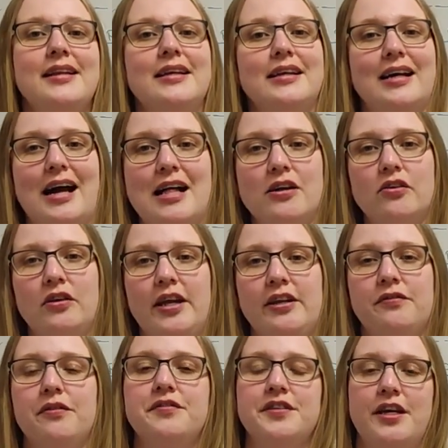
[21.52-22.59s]
and
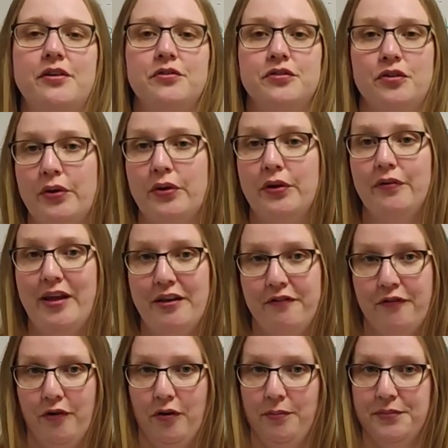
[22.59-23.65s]
calculate with sinusoidal
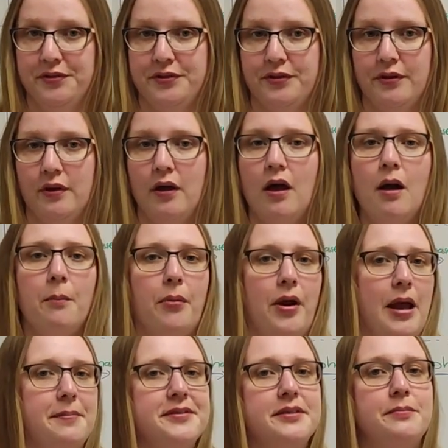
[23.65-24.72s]
waveforms.
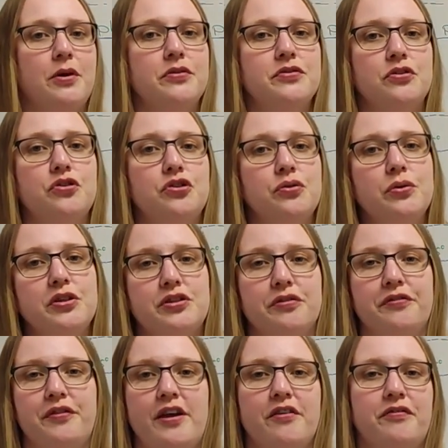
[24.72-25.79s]
Perhaps the most
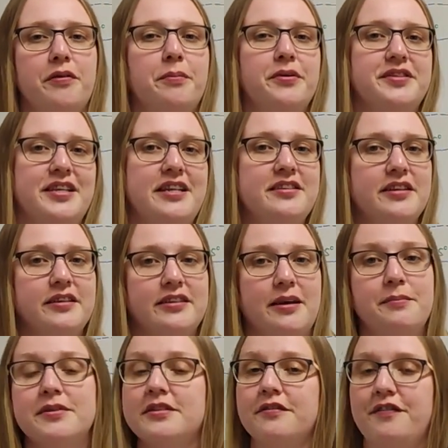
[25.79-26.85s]
intuitive way of representing
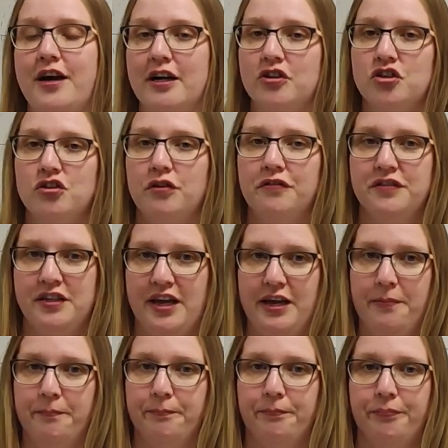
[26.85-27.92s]
them is a function of
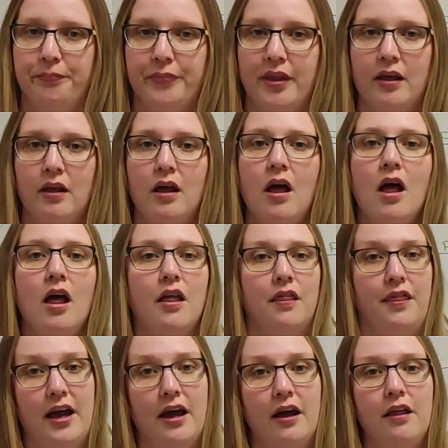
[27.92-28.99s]
time.
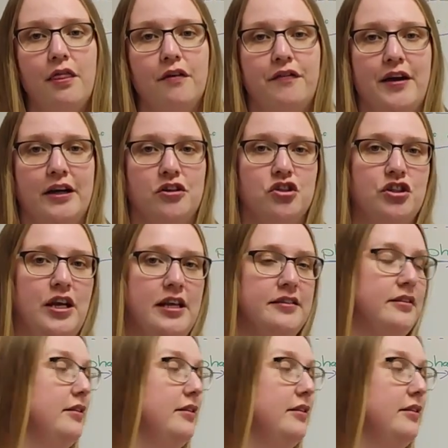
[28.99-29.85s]
There, the function has